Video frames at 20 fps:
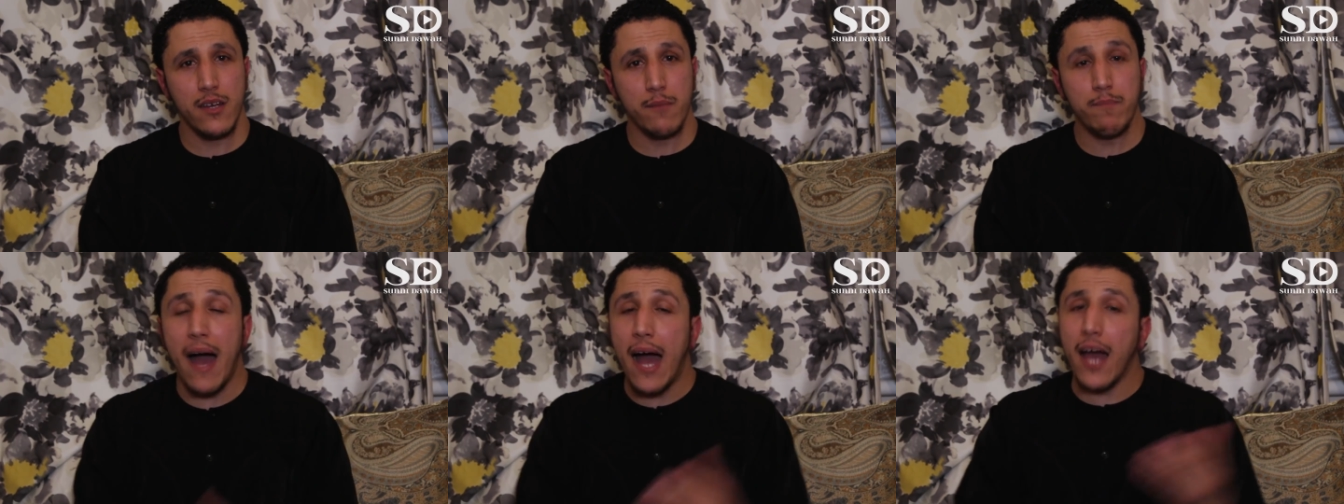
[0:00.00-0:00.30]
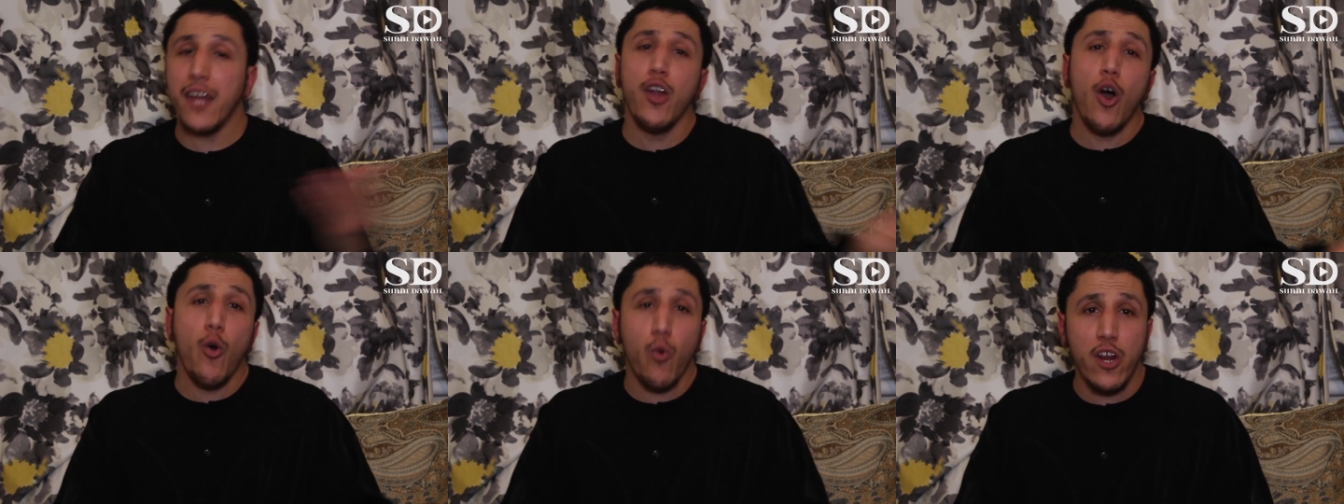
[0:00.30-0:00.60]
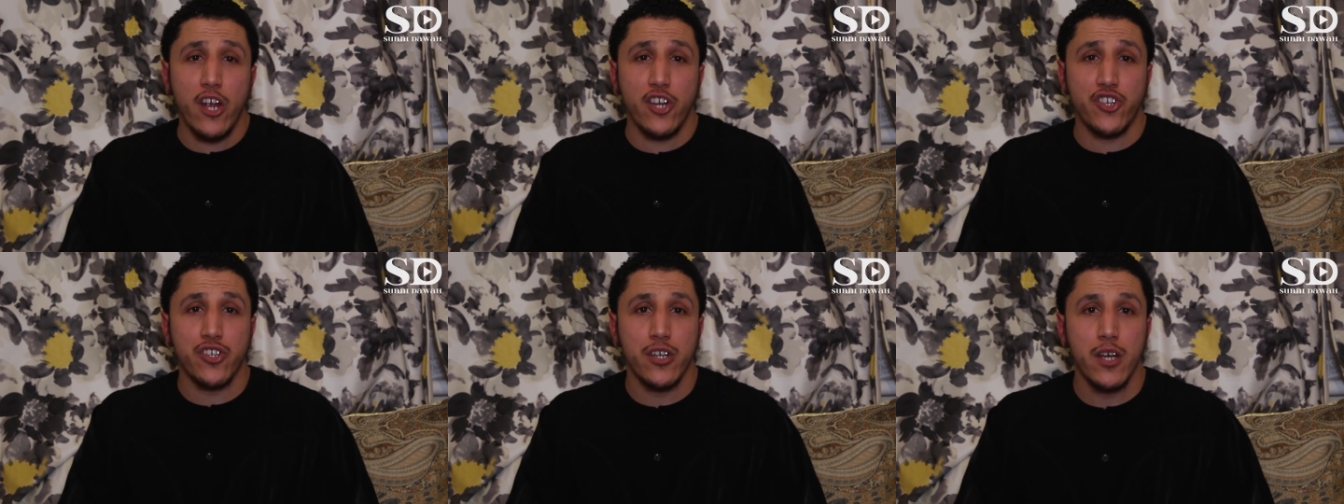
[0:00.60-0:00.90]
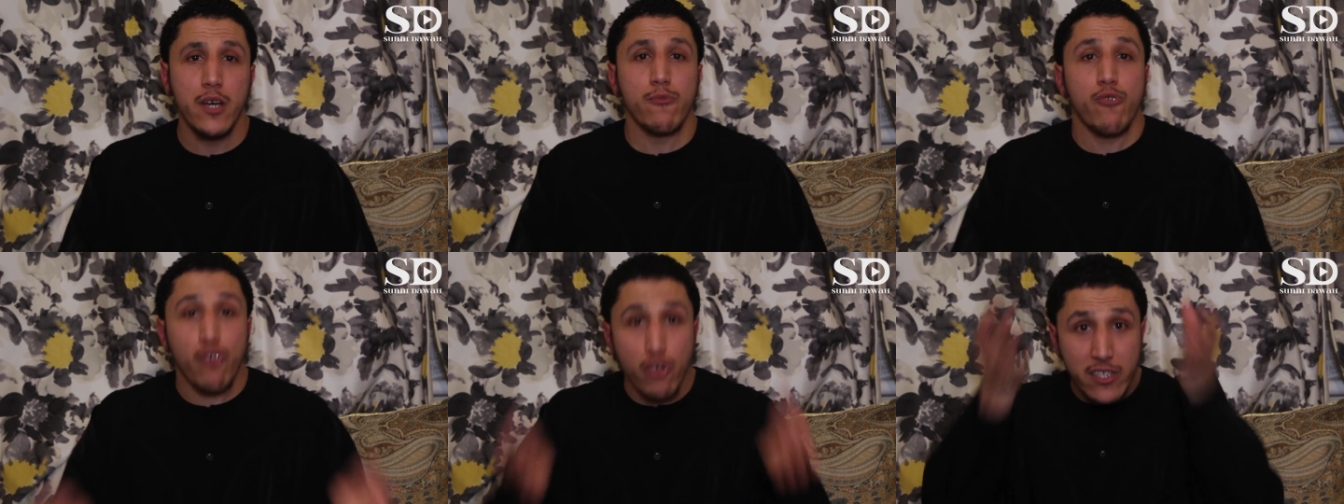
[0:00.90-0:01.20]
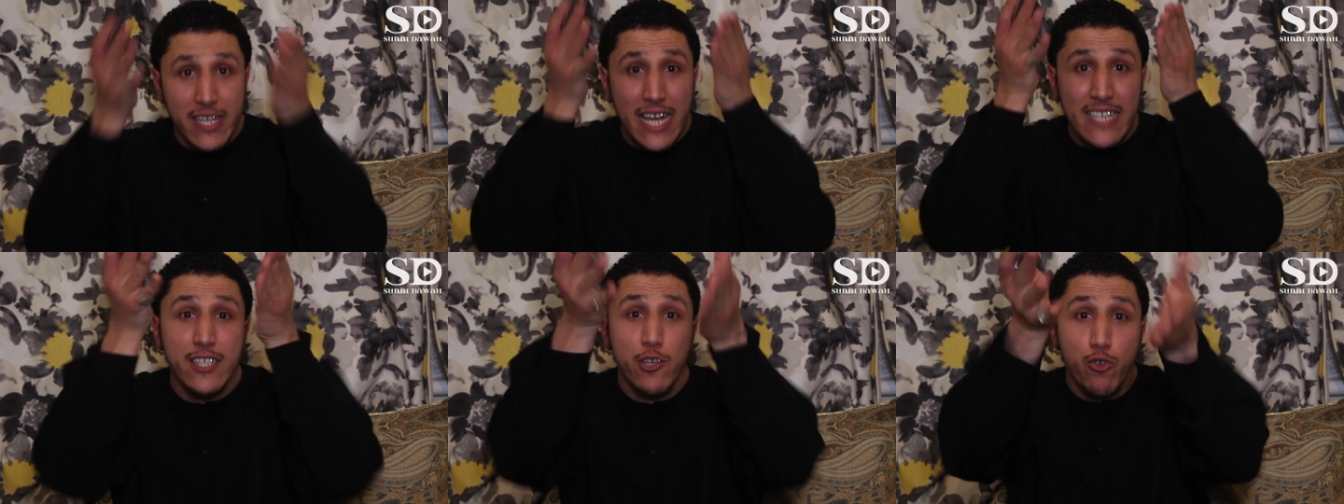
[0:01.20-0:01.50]
But I know Lish,
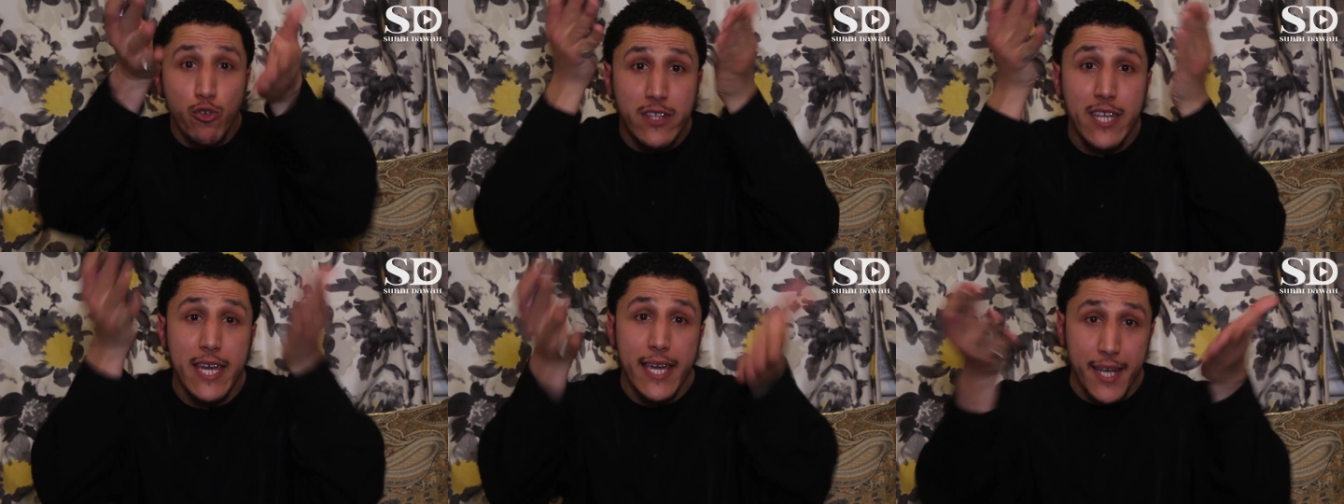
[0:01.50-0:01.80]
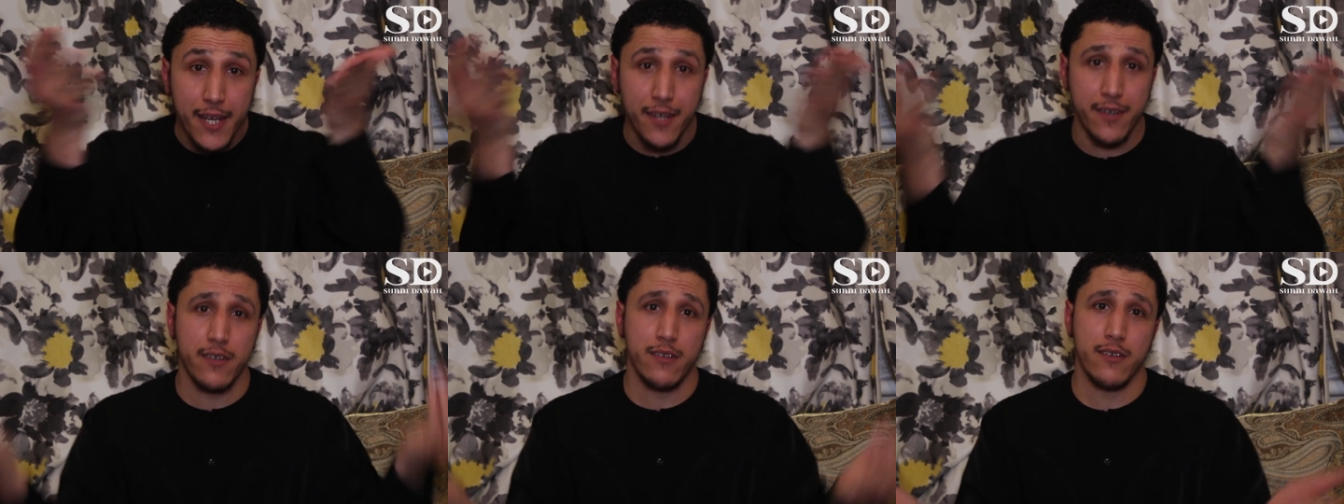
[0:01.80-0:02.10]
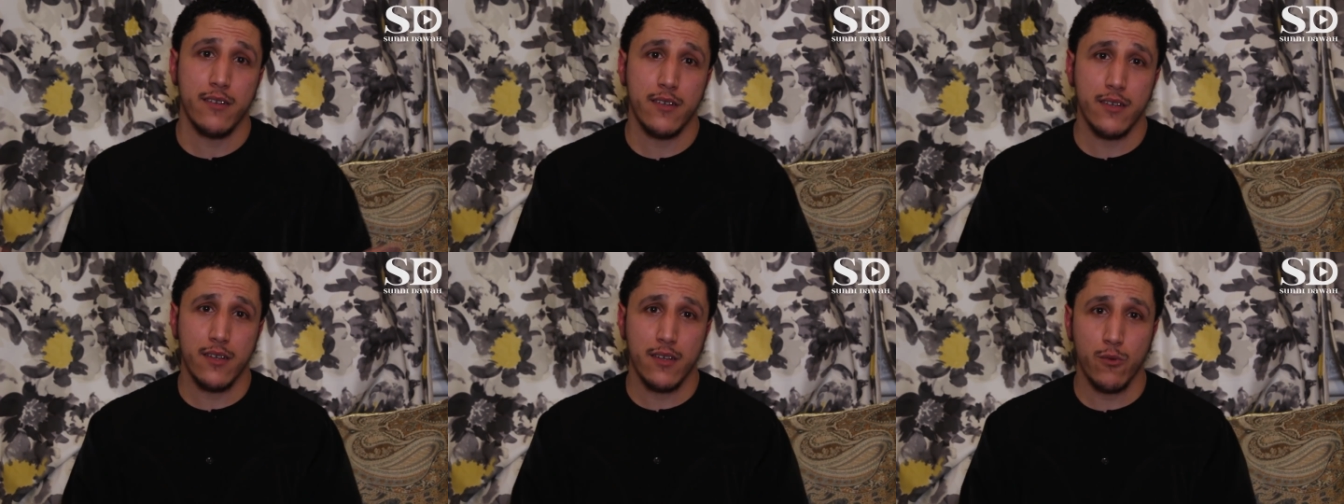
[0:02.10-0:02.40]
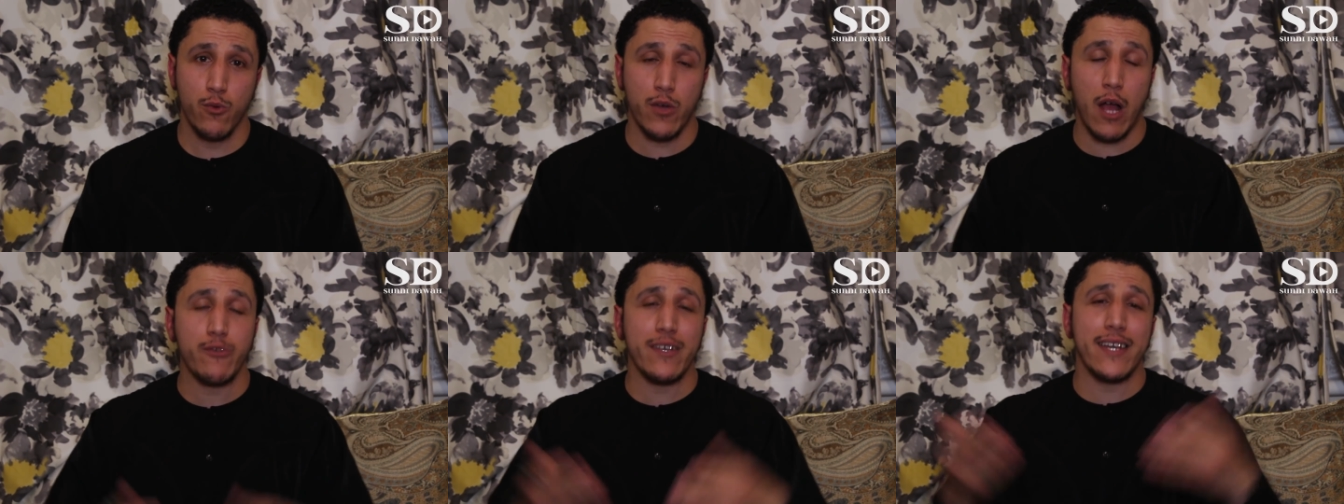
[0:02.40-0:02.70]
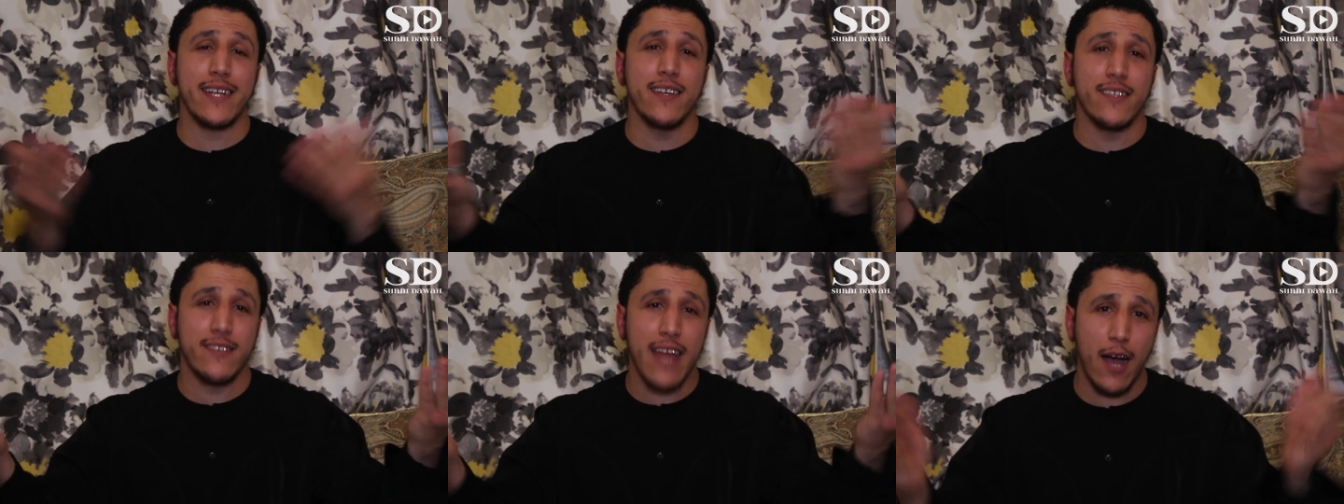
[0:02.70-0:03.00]
because that's your deen,
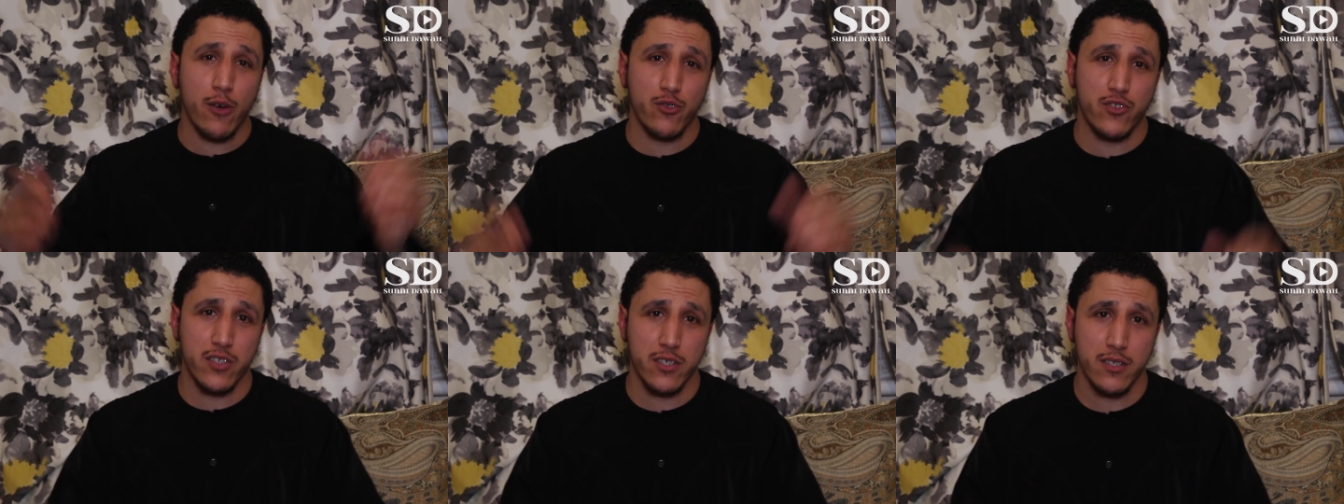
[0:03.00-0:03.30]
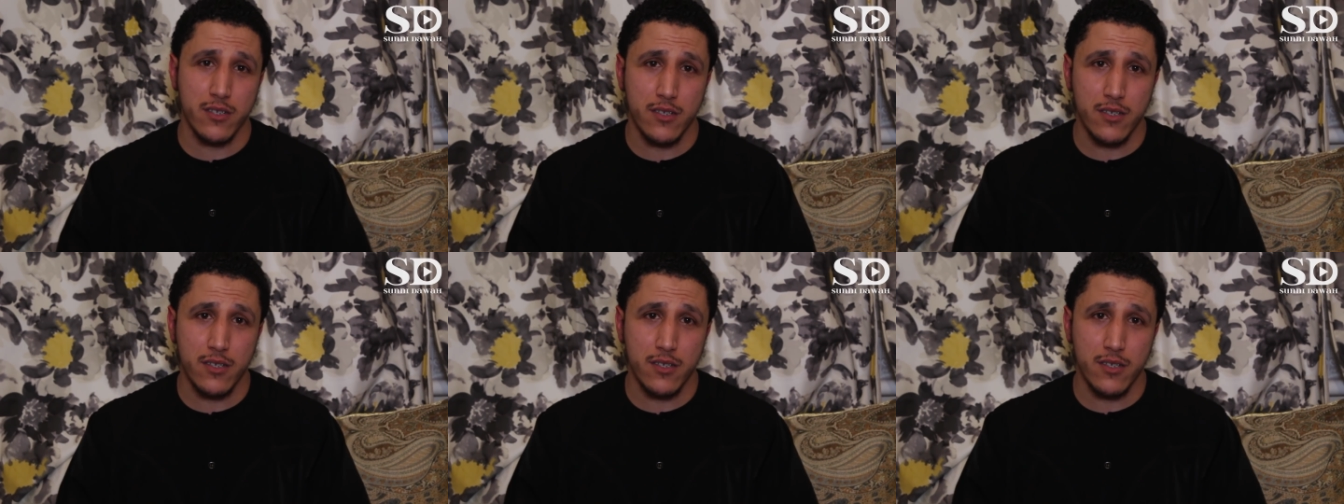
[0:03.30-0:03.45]
without any doubt.